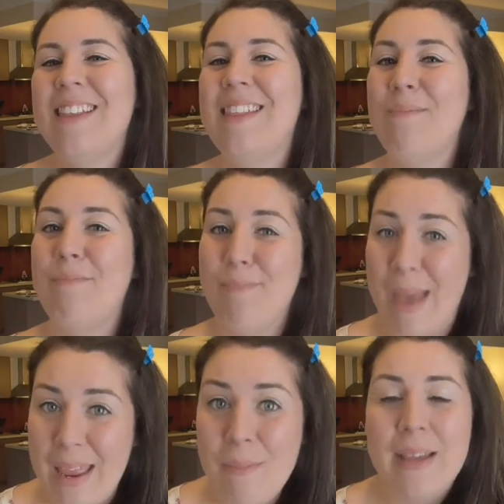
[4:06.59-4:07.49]
then
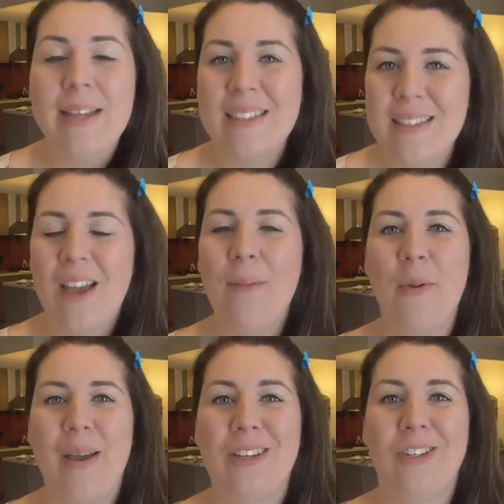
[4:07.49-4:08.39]
maybe it's time
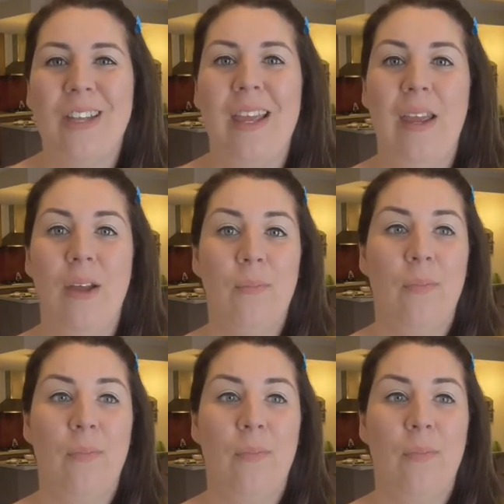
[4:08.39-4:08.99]
you actually